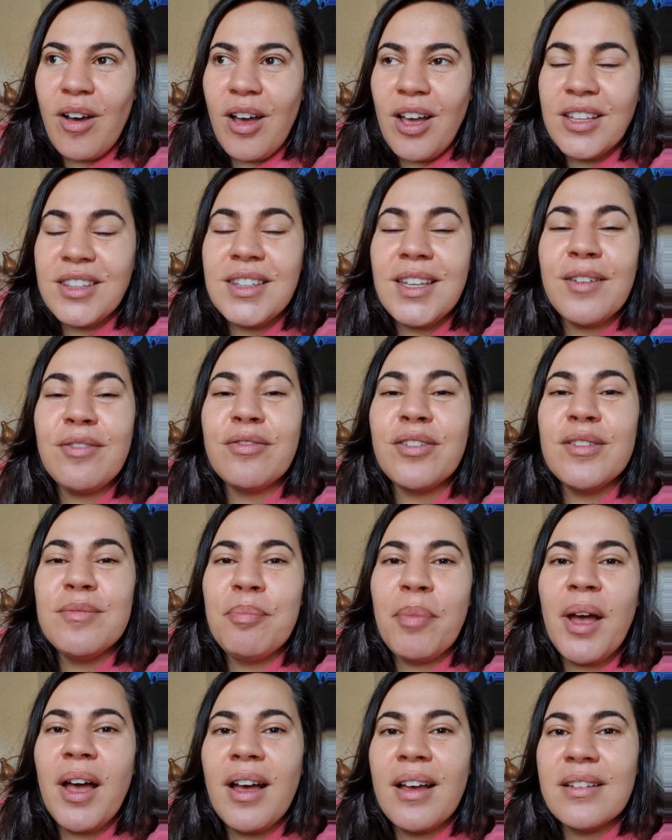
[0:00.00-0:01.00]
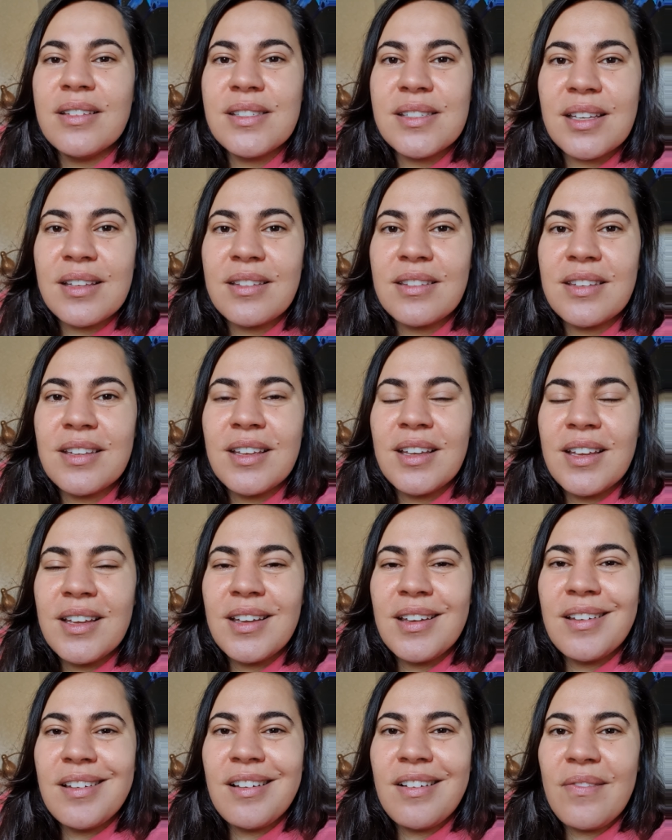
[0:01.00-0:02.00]
a different person
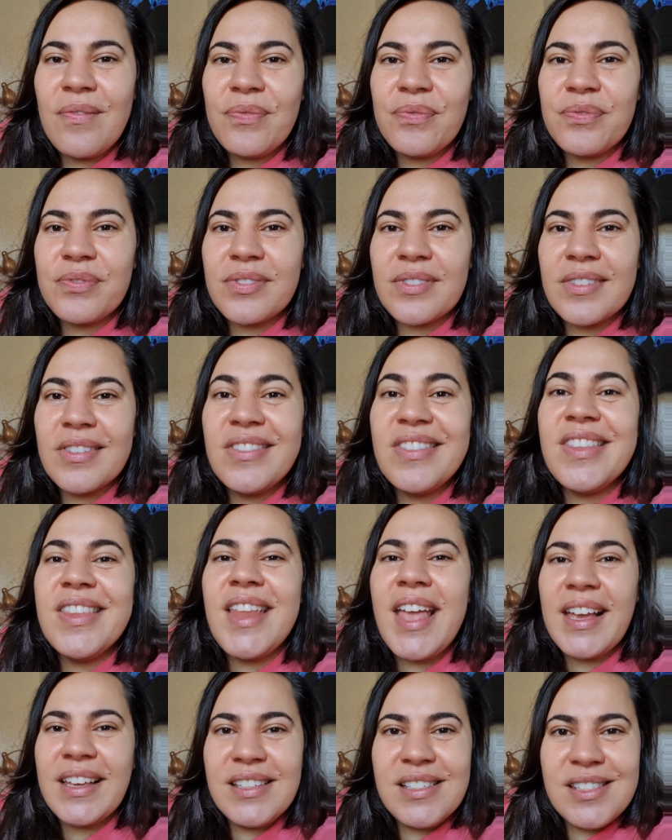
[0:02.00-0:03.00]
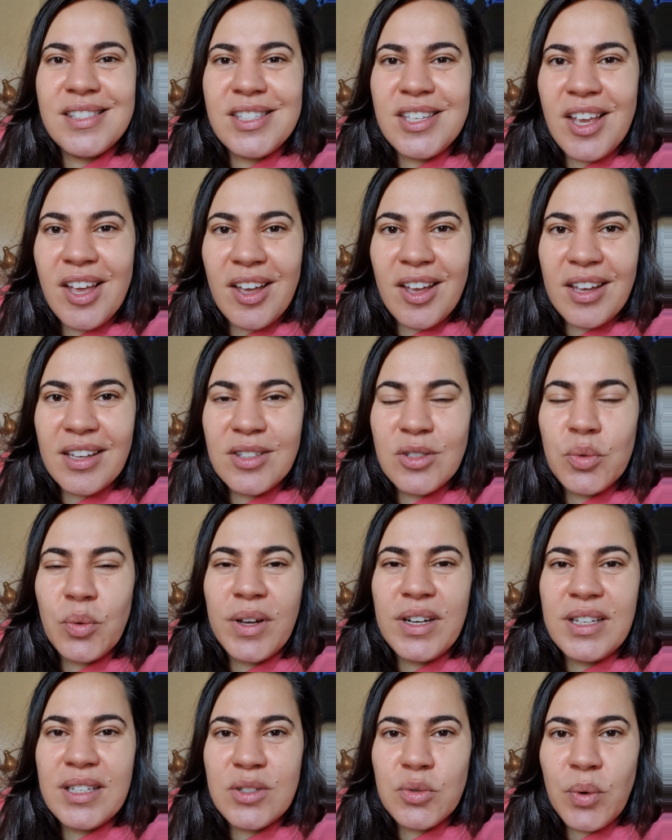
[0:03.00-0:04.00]
next year in
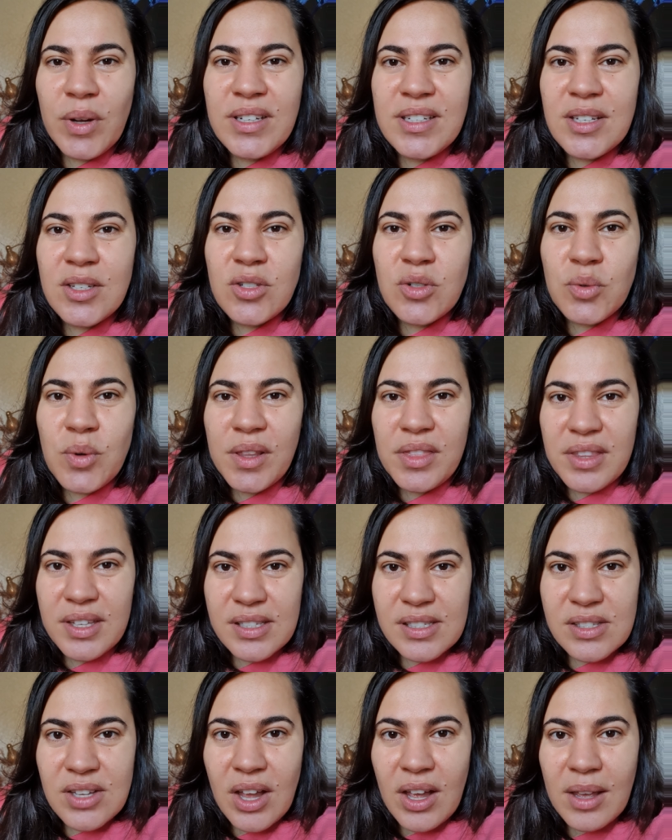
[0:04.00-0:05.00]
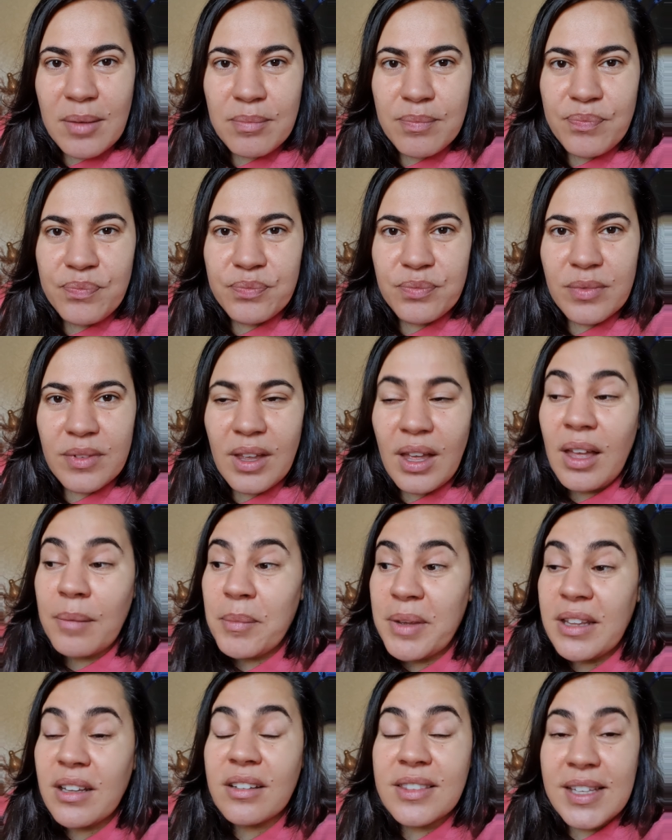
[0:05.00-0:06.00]
2022 at this time. I
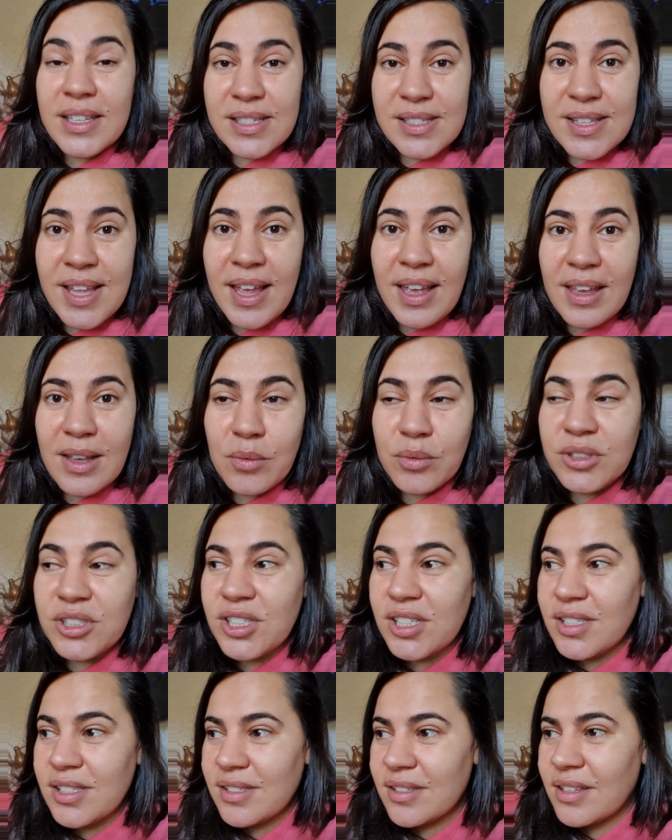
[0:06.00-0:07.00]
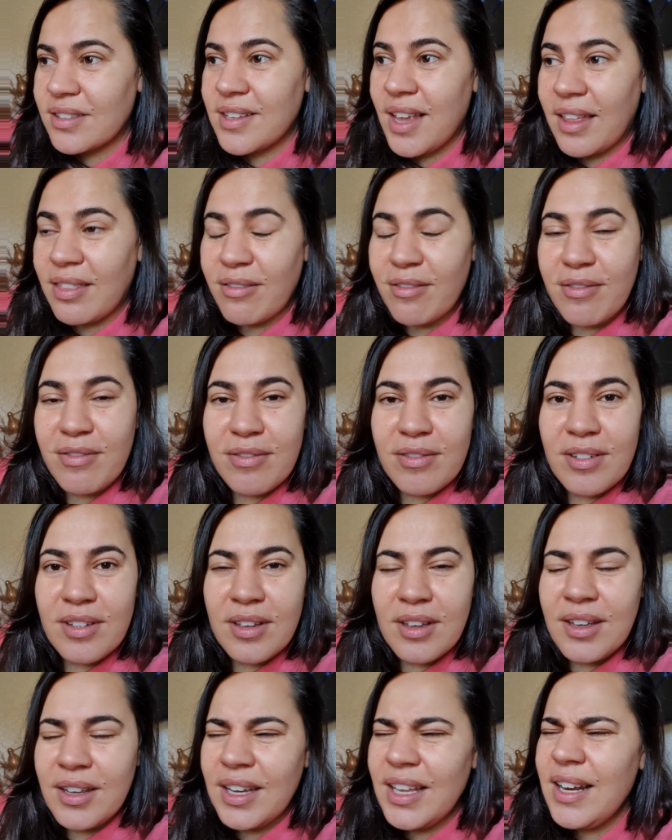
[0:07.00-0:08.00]
mean, on this day, which is the 10th,
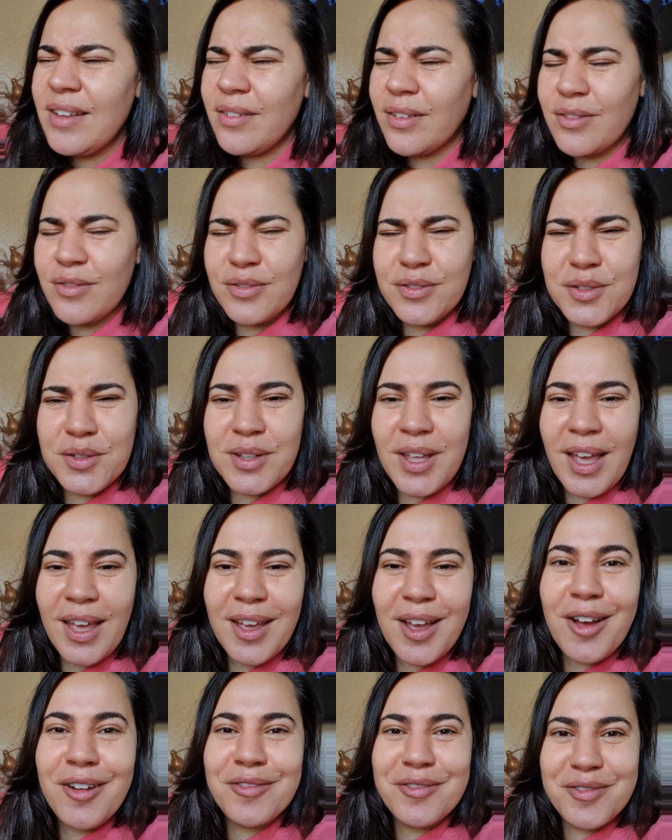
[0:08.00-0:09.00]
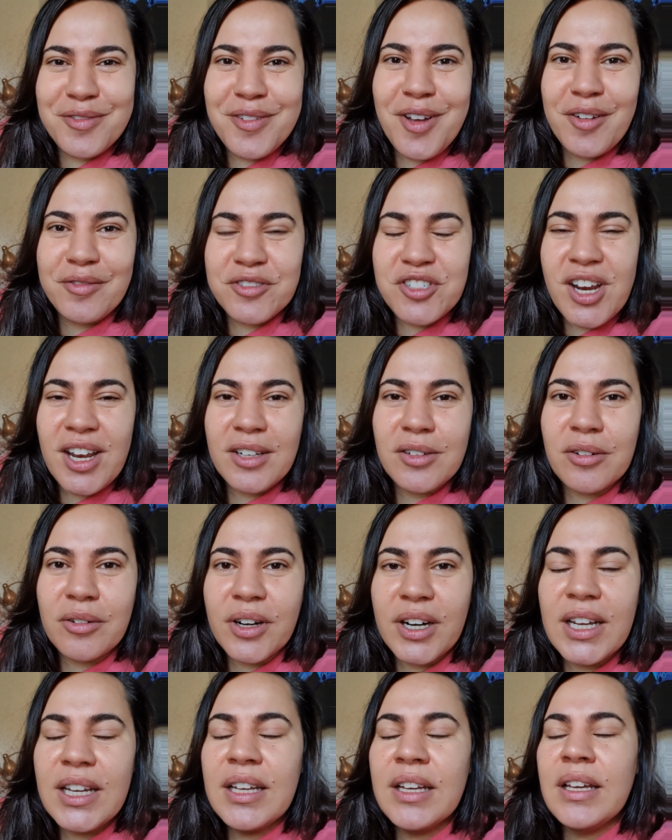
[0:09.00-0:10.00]
11th today of, of
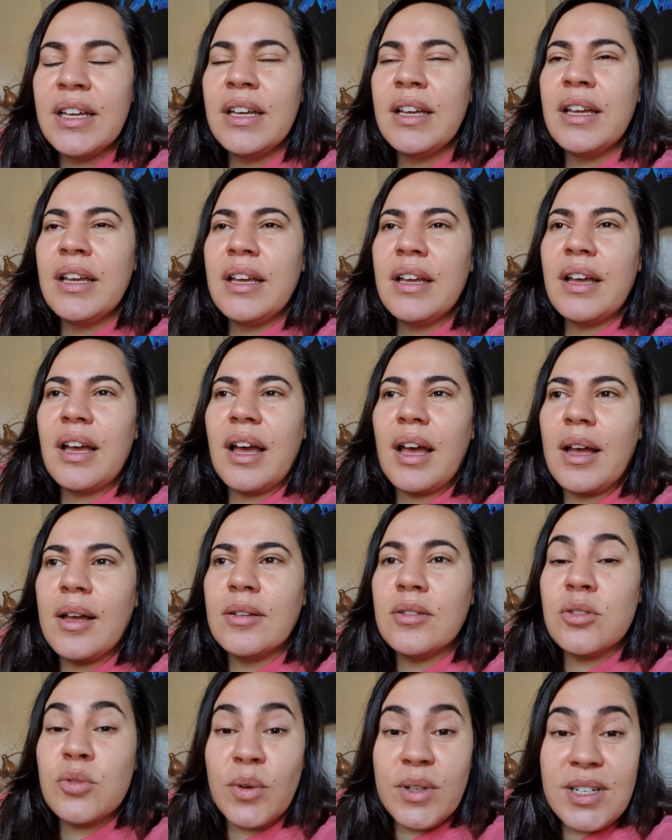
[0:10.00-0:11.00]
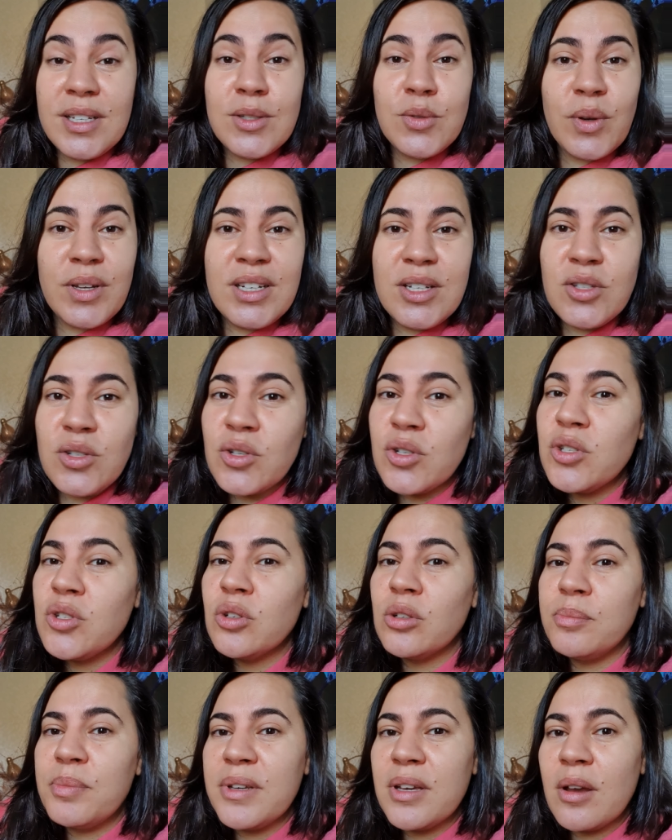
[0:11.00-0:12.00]
January uh, 2022,
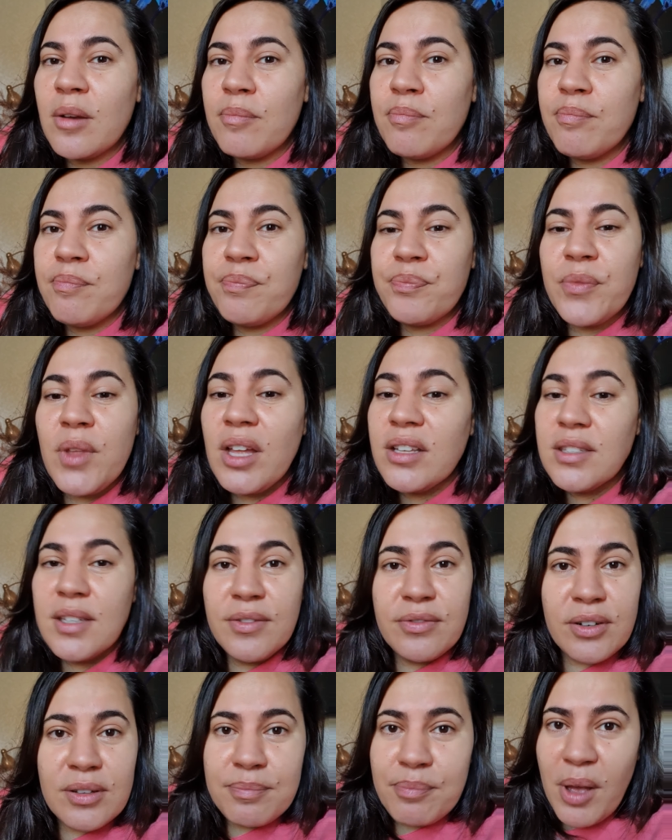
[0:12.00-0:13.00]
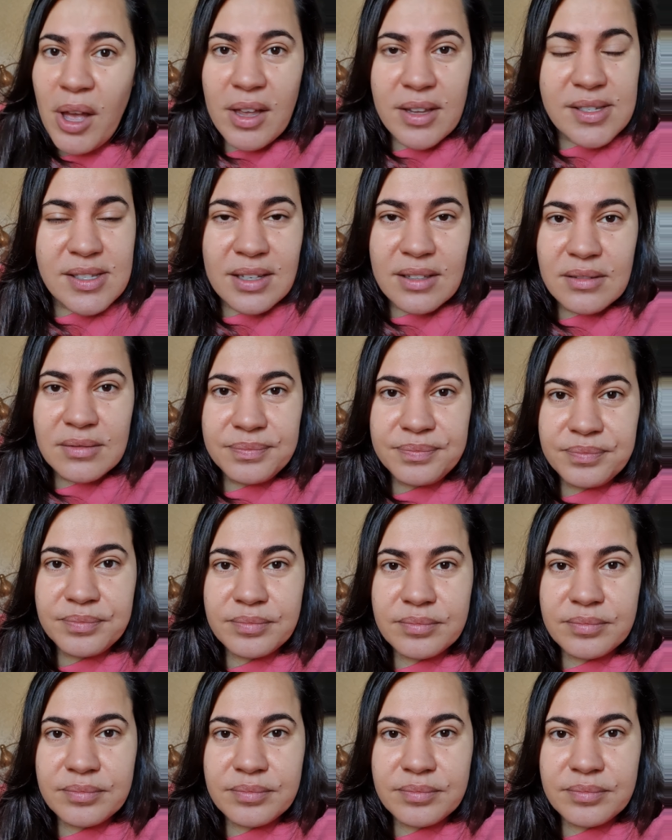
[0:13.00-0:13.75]
you'll be a, a different person